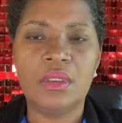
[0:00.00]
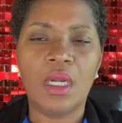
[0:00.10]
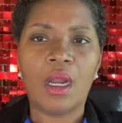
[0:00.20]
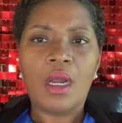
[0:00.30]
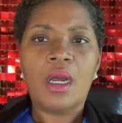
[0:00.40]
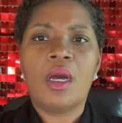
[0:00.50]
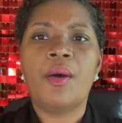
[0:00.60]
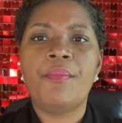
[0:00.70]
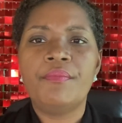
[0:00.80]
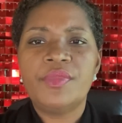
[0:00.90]

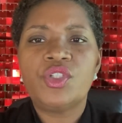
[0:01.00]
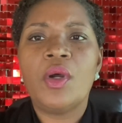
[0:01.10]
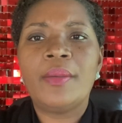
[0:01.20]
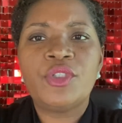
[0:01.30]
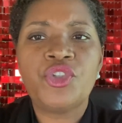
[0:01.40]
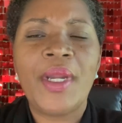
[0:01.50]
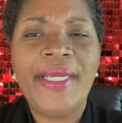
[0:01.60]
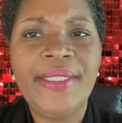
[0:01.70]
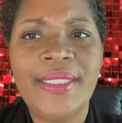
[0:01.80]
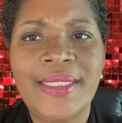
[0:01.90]
Um, so I'm
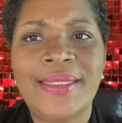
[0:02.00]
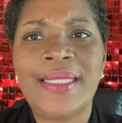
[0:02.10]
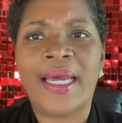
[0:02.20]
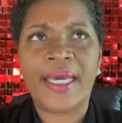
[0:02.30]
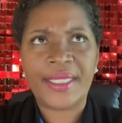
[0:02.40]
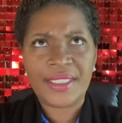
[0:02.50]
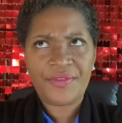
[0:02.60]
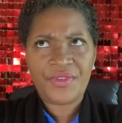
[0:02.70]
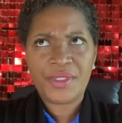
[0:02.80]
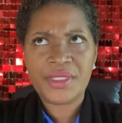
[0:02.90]
trying to decide if
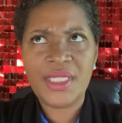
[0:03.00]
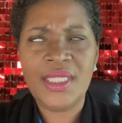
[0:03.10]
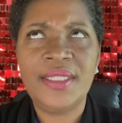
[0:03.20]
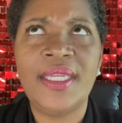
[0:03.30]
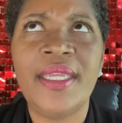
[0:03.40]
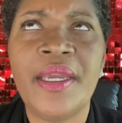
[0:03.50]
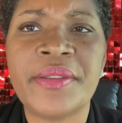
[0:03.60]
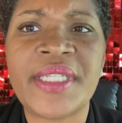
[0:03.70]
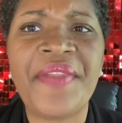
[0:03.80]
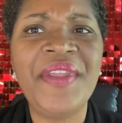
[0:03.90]
there's anything else.
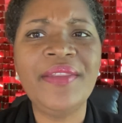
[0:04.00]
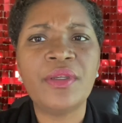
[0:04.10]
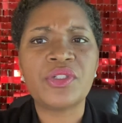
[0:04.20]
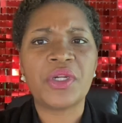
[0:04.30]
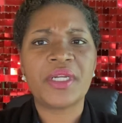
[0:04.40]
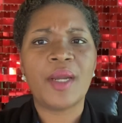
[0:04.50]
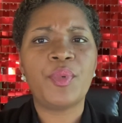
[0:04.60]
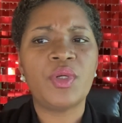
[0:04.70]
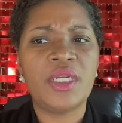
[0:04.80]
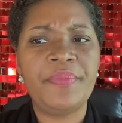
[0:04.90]
I think those are a couple
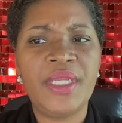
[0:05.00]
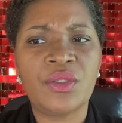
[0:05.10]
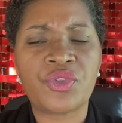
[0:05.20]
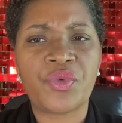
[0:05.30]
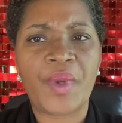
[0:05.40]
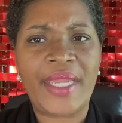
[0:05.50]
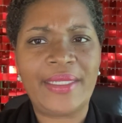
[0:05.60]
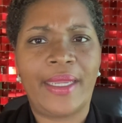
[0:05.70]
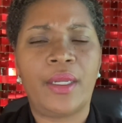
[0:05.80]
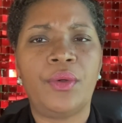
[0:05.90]
good meals for right
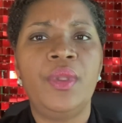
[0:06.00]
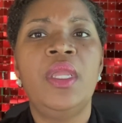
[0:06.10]
now.